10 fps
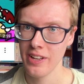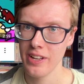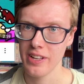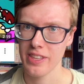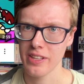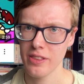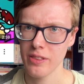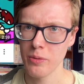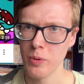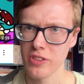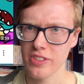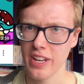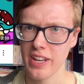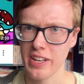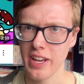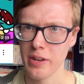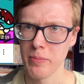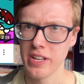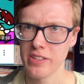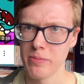I think the ones that had
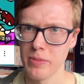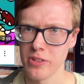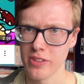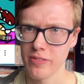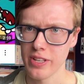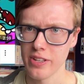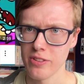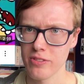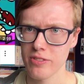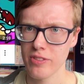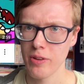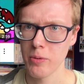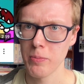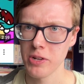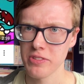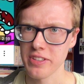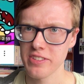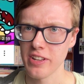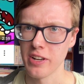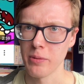animated music videos, they were mostly
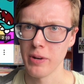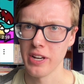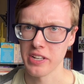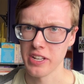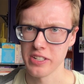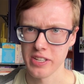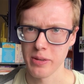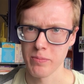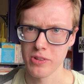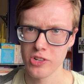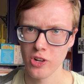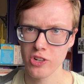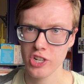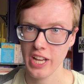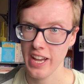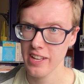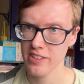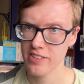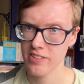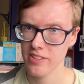sung by a guy named Josh
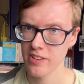Katz.